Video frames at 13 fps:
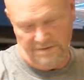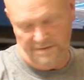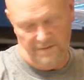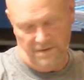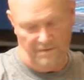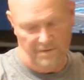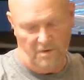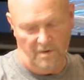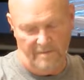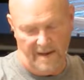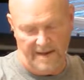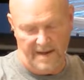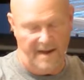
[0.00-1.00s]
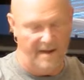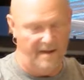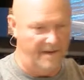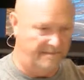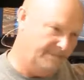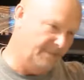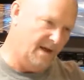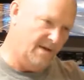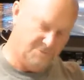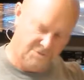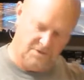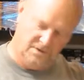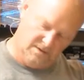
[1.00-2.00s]
if you don't know it by now, I'm not
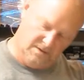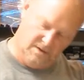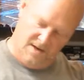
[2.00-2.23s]
sure